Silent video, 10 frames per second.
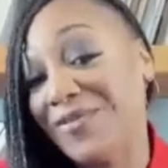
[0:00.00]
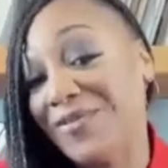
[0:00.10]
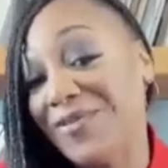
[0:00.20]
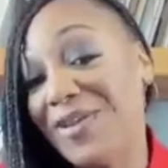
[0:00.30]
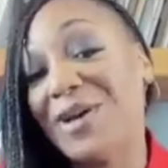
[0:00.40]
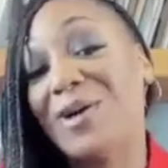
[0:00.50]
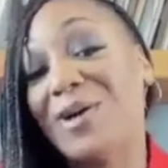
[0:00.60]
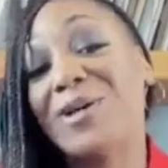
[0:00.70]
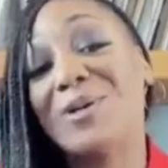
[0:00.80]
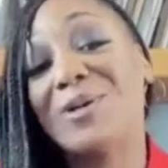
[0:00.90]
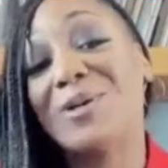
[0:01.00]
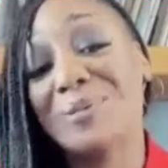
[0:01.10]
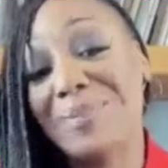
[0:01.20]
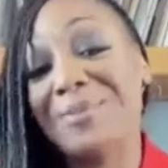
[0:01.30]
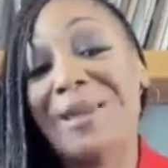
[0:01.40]
Failures and
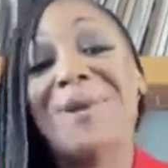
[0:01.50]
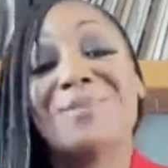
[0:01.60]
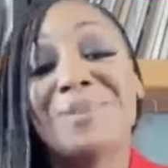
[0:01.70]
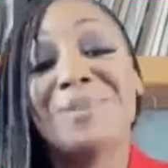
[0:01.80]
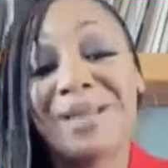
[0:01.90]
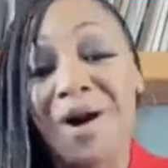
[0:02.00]
embarrassments, all in,